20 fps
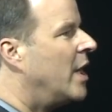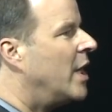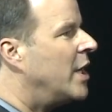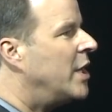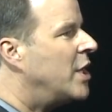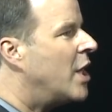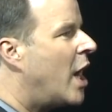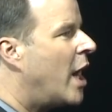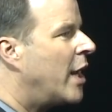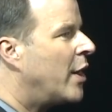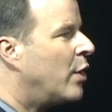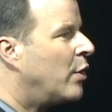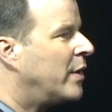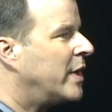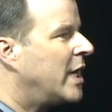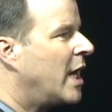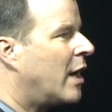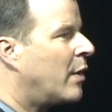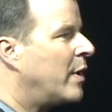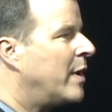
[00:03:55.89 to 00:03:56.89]
Not
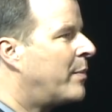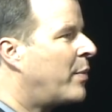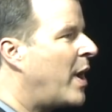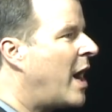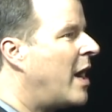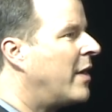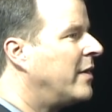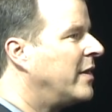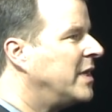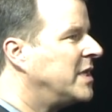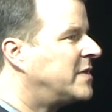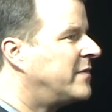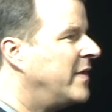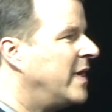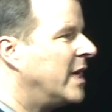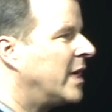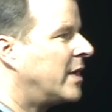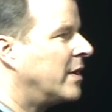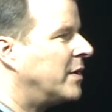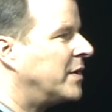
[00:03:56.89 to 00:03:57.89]
only are we proud of these
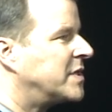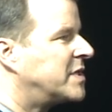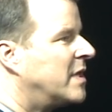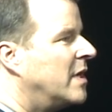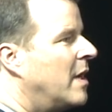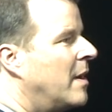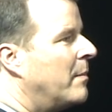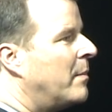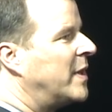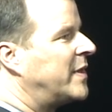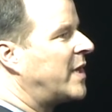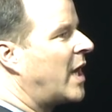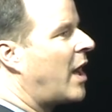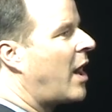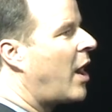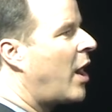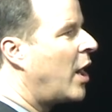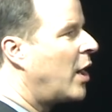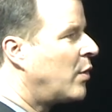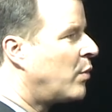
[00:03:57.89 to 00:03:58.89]
vehicles, but the
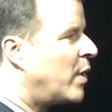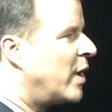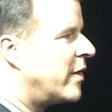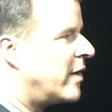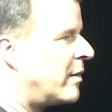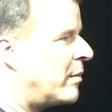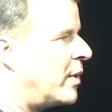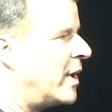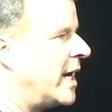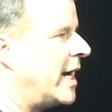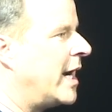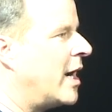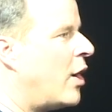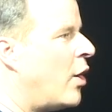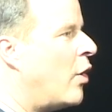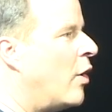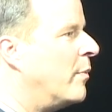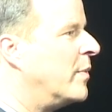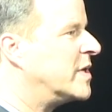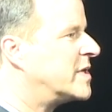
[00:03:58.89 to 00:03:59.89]
hardware they're bringing
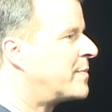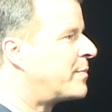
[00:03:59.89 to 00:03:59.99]
home is